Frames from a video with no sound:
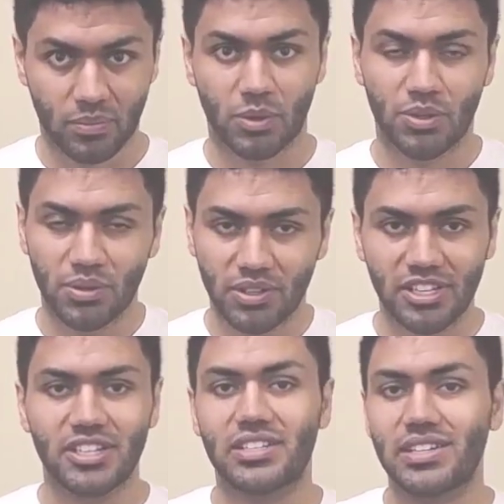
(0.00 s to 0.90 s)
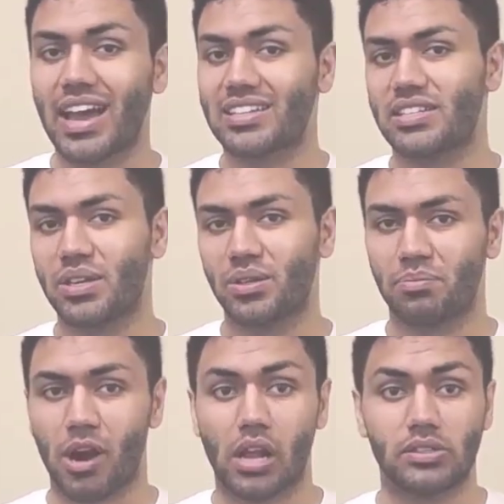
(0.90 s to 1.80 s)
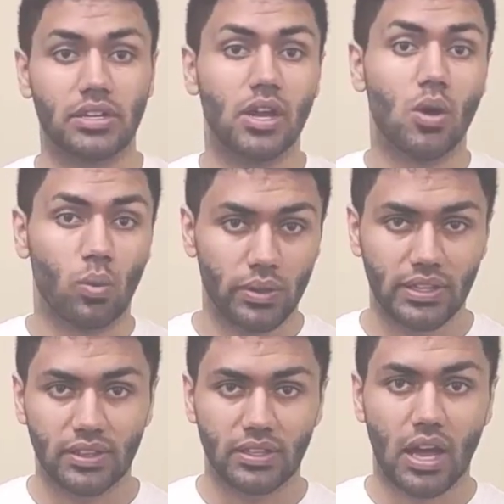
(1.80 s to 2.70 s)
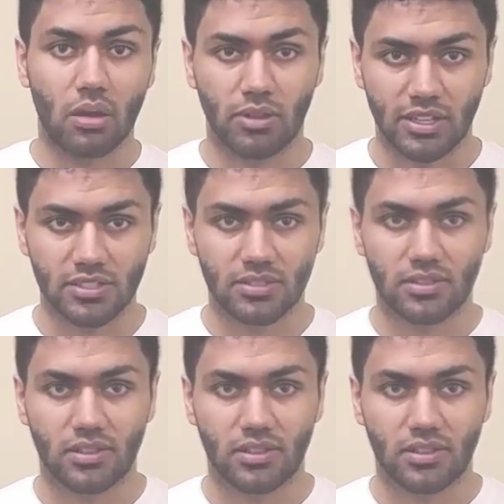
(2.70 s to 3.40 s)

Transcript: You need to execute the project within the timelines.